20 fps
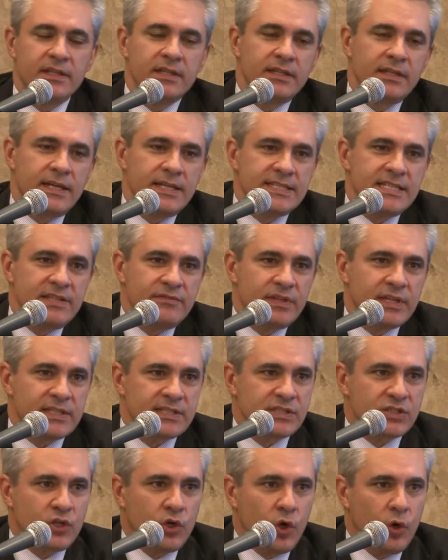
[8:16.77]
there is even a
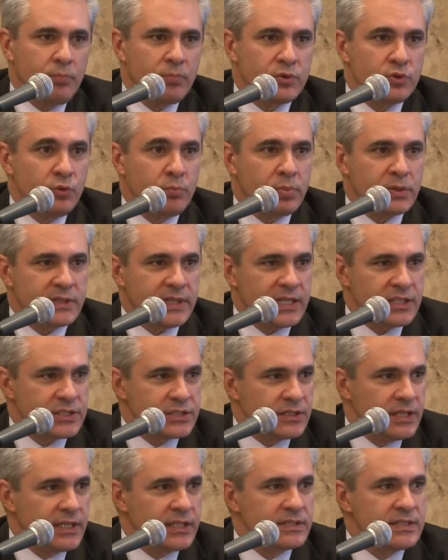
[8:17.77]
scope to
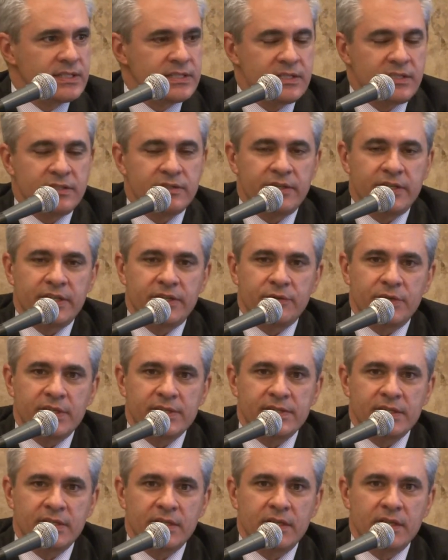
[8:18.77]
potentially consider
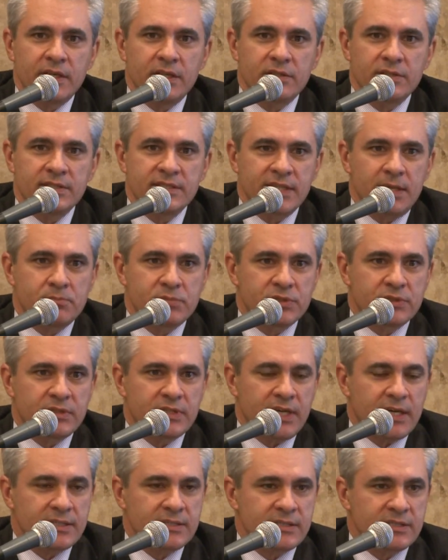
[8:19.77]
increasing consumption
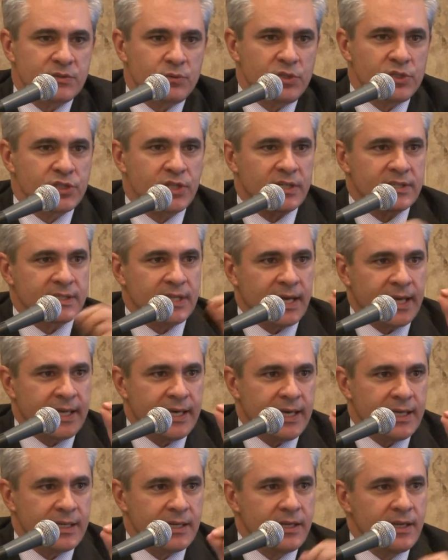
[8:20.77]
taxes, which are,
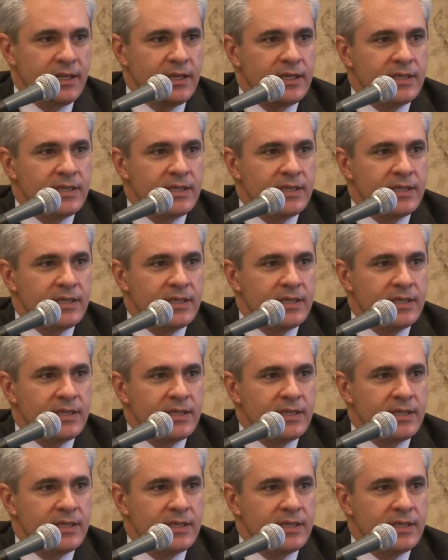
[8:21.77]
again,